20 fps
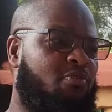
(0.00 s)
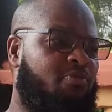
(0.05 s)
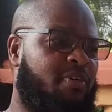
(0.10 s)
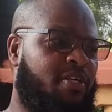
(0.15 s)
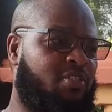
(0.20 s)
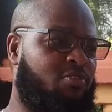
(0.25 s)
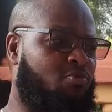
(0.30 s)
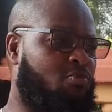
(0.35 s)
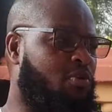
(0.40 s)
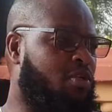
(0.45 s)
over
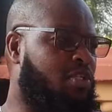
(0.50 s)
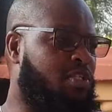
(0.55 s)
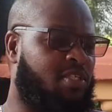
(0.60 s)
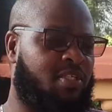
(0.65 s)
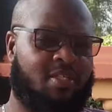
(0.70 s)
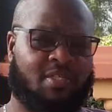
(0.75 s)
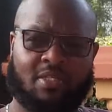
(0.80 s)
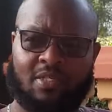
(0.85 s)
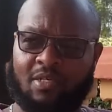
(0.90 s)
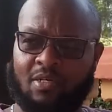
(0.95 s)
to what
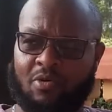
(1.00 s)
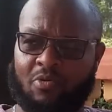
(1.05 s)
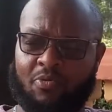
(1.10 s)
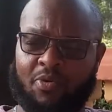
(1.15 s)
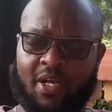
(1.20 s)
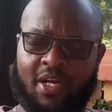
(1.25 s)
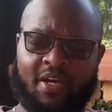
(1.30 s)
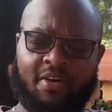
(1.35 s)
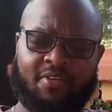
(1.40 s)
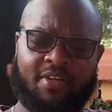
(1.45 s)
we
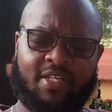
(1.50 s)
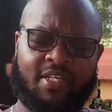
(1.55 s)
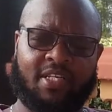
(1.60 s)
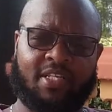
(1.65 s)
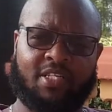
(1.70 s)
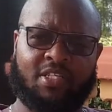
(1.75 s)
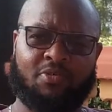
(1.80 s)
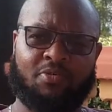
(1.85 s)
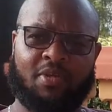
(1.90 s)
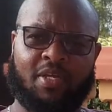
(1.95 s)
are currently
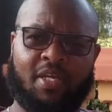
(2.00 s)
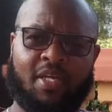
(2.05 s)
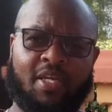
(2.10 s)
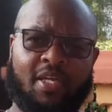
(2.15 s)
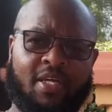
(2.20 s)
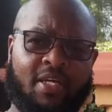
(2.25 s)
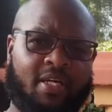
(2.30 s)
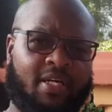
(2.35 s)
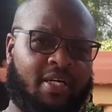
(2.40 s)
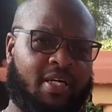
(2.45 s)
doing
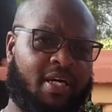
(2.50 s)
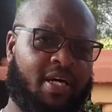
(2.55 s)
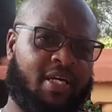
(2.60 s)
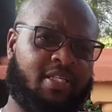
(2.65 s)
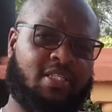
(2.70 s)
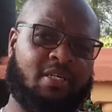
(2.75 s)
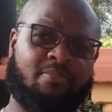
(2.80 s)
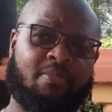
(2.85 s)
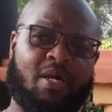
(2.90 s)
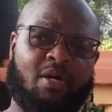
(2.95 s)
here at
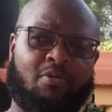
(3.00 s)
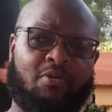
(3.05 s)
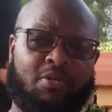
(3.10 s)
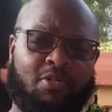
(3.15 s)
Amago